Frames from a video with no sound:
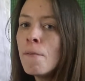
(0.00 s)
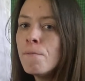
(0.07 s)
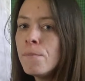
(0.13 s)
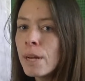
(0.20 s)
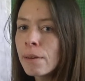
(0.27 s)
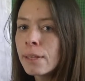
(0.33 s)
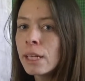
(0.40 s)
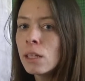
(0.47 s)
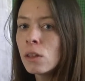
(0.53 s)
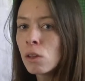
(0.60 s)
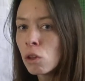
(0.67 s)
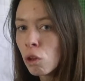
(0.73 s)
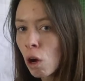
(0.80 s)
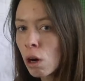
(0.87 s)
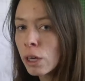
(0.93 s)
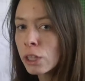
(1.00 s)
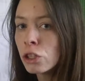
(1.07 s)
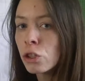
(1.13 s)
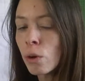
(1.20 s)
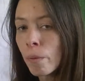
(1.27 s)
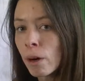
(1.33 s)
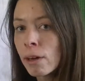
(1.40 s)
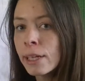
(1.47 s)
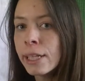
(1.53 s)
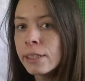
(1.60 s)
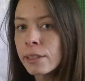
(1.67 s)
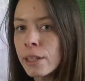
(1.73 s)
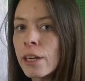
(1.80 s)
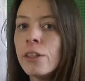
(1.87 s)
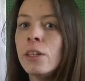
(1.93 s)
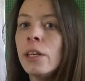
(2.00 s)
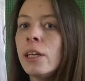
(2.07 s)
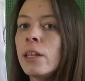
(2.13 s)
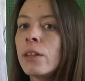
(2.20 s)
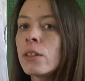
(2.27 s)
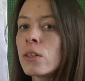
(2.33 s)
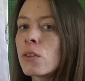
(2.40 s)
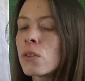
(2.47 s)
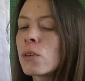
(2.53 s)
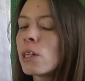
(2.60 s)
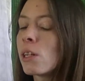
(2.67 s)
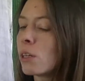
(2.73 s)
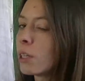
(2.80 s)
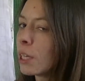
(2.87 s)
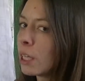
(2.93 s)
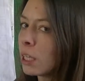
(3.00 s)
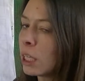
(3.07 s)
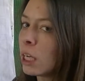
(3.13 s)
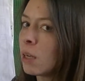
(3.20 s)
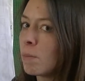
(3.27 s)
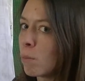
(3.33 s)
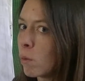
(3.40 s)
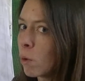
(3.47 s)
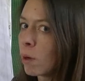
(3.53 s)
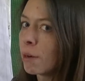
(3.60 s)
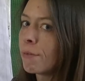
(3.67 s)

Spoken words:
very large organs underneath the soil, are going to need more